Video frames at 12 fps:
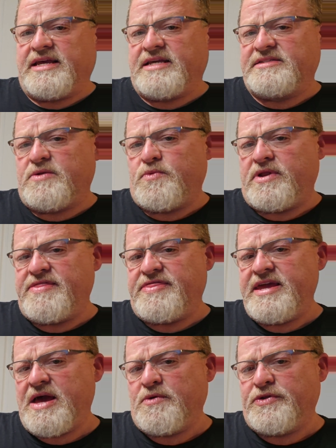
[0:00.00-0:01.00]
Like I said, what I
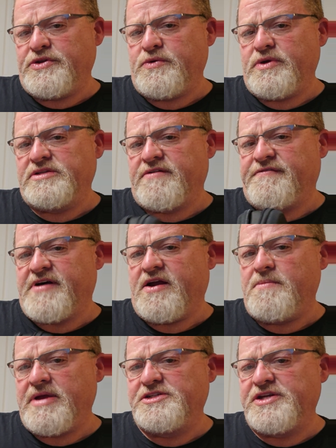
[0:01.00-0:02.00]
think I will do is I'll
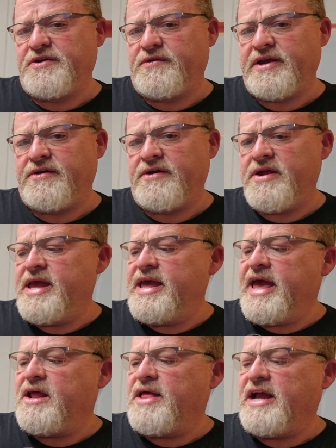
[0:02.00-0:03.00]
fire up my generator
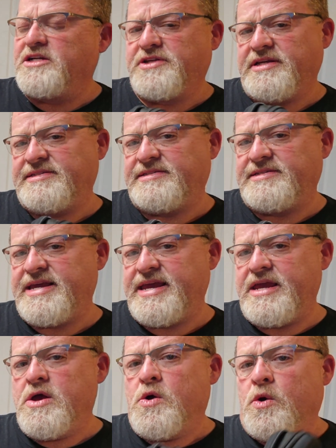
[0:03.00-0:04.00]
and I'll actually
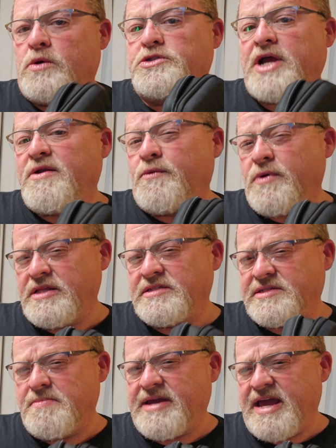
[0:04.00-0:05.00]
see or try to run
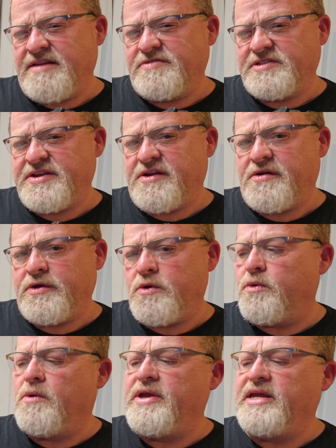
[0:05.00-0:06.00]
some kind of scenario
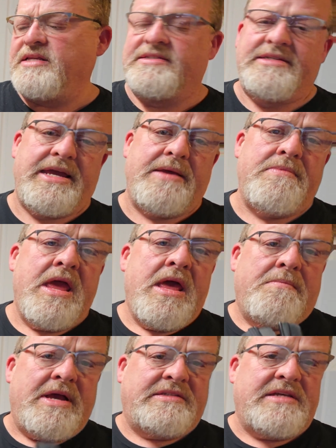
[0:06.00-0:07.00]
where we can see it.
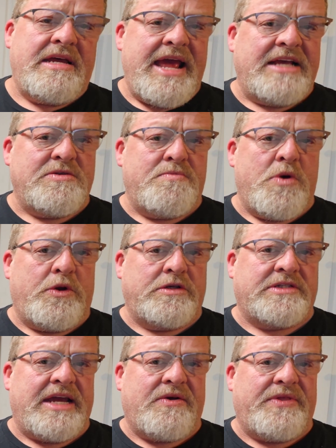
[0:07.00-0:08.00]
My son has a
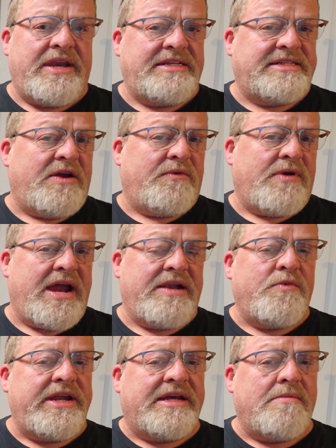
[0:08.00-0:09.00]
motorcycle that he's out
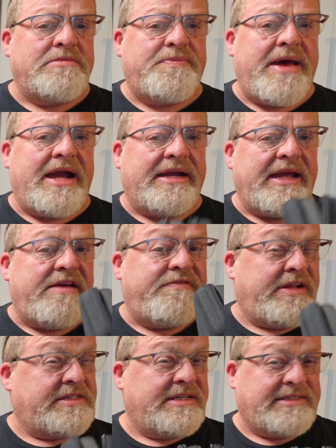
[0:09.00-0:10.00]
riding. When he comes back,
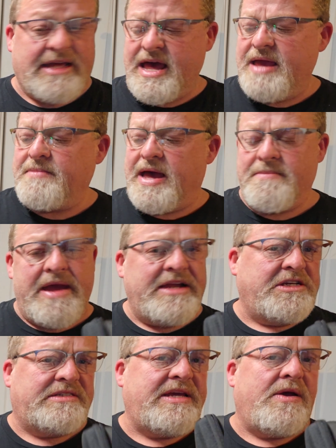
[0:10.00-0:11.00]
if it's in time, I may
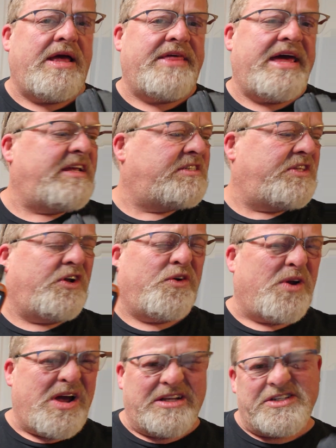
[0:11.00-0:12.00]
just see how that is in the
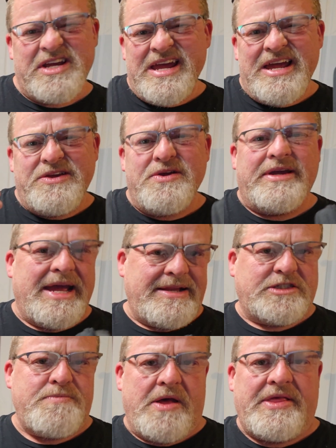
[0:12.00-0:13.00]
garage. You can kind
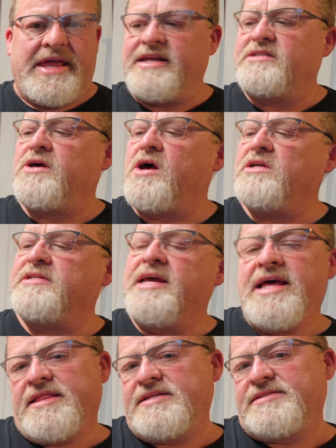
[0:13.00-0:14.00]
of smell that exhaust.
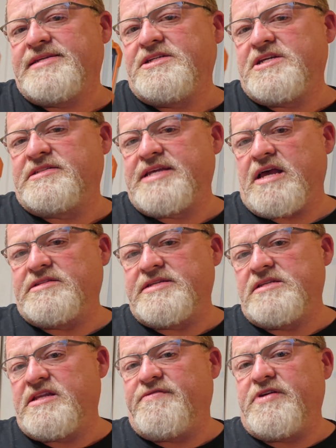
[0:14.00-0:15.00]
Let's see just how
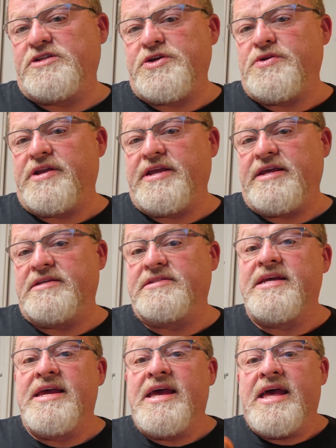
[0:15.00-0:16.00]
sensitive this unit
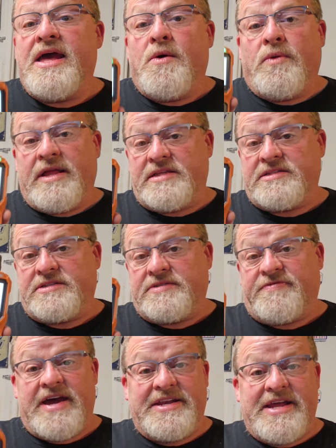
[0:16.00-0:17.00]
is. Let's
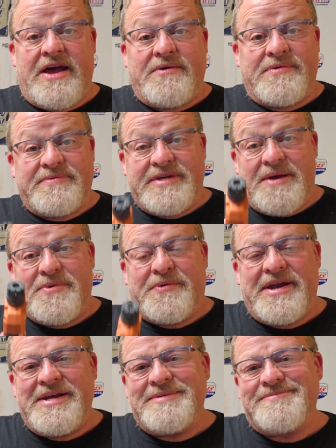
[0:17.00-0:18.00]
find out. Coming
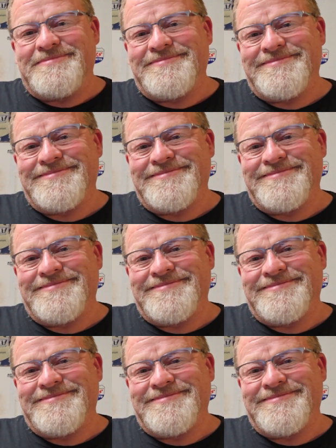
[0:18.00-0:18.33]
right up.